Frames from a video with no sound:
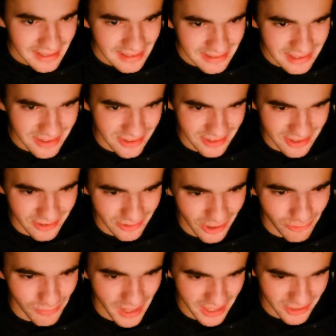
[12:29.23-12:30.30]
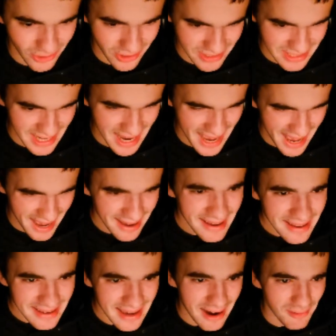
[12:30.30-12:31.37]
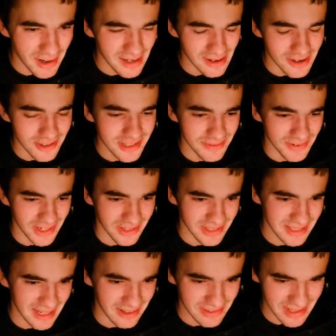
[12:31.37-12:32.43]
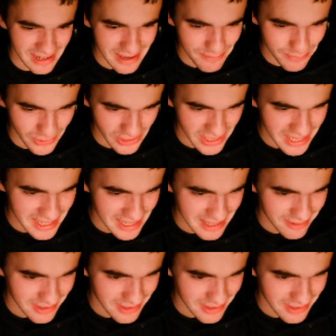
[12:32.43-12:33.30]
This is cool. Oh my god, yeah. Yeah, when Lucifer got totally bullied here